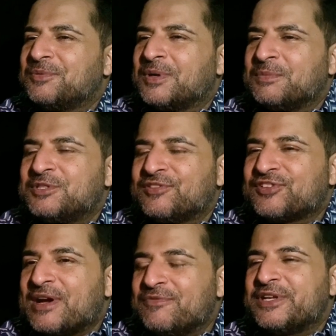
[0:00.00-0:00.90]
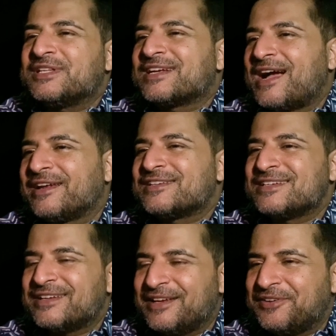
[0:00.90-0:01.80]
Uh, discovering the
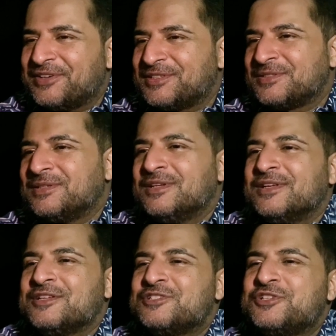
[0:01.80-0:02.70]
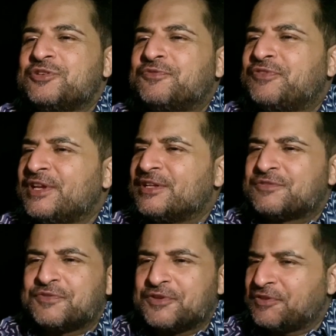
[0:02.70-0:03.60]
character Ariel, did you feel
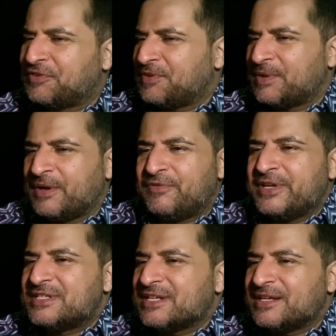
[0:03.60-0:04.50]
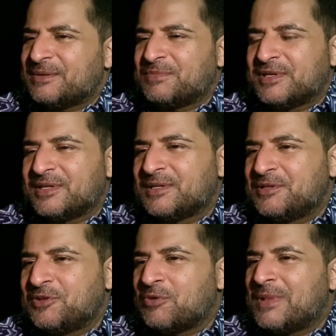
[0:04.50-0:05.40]
it was everyday uh,
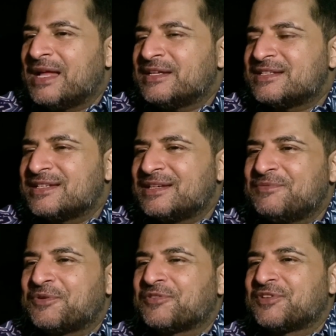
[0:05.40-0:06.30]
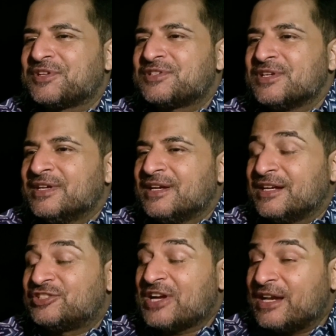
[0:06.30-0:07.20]
normality? Was it
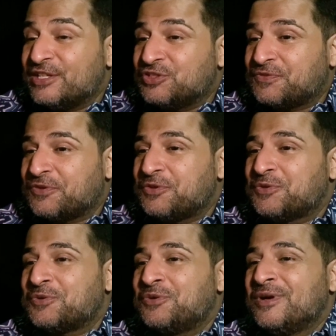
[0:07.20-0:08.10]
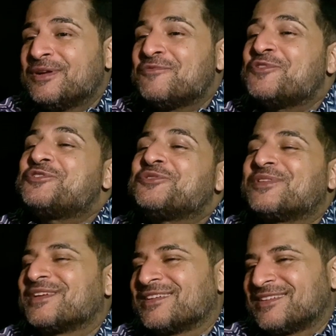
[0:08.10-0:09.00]
a challenge for you? What do you
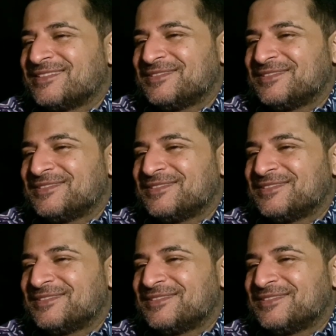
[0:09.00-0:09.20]
think?